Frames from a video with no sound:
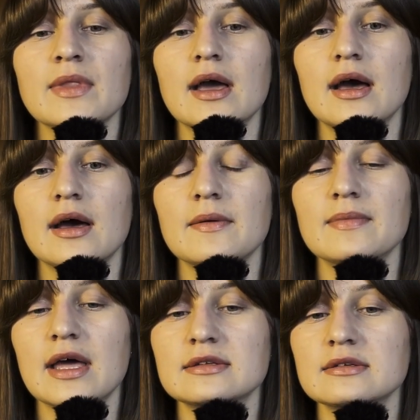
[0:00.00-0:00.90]

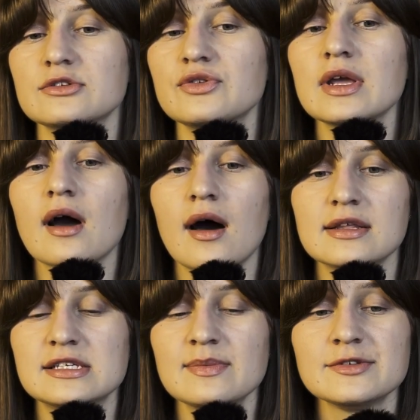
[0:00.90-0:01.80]
And 3
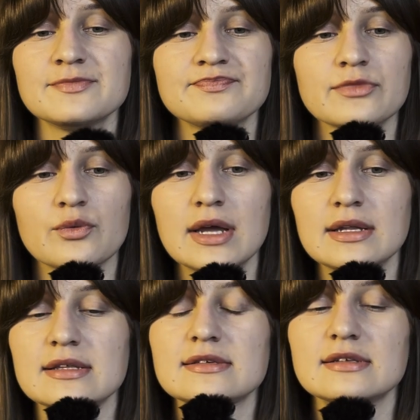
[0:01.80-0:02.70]
concepts, right?
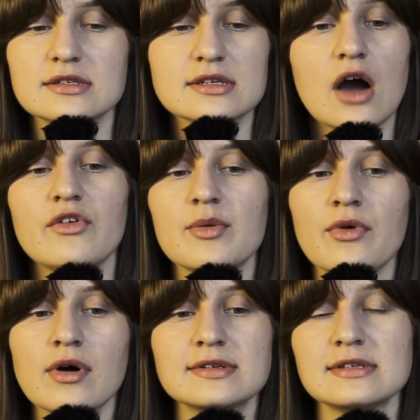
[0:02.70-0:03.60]
It's a discovery
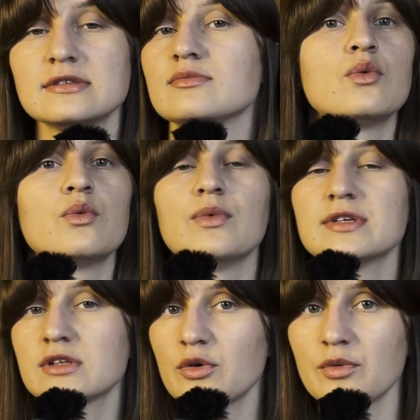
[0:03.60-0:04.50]
process. We
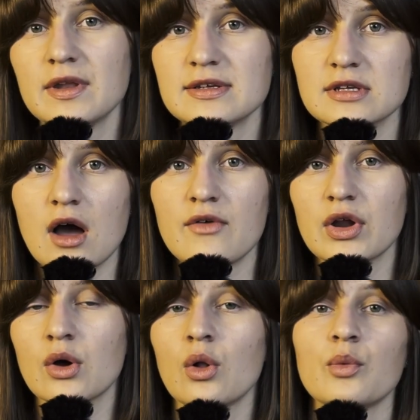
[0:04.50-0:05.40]
start with a
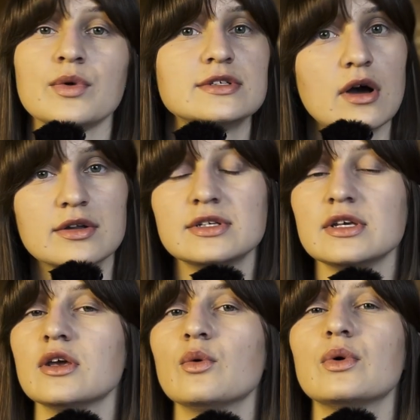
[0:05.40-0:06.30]
discovery call. We talk to you.